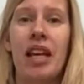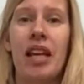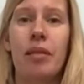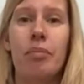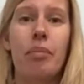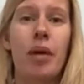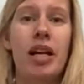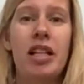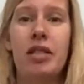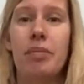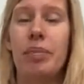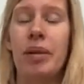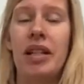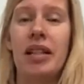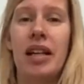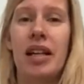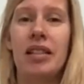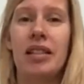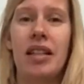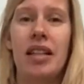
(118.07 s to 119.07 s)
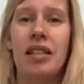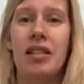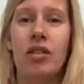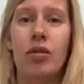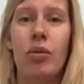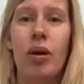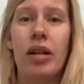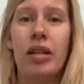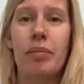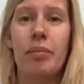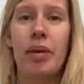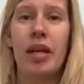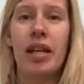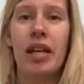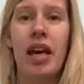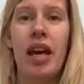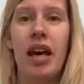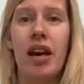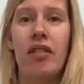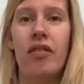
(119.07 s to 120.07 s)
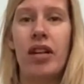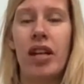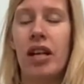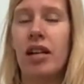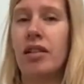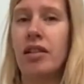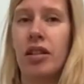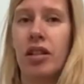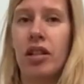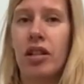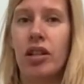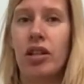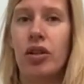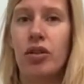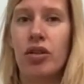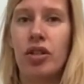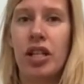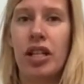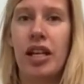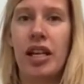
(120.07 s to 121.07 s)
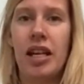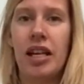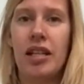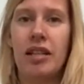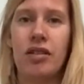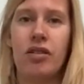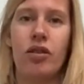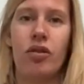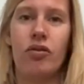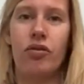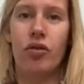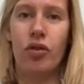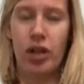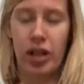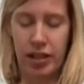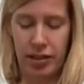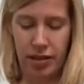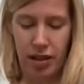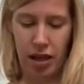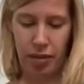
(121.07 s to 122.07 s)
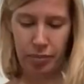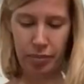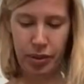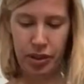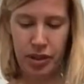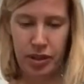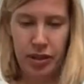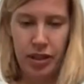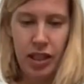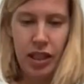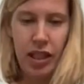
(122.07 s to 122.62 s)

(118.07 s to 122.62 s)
it might be that it's quite a big area, usually is. So for example,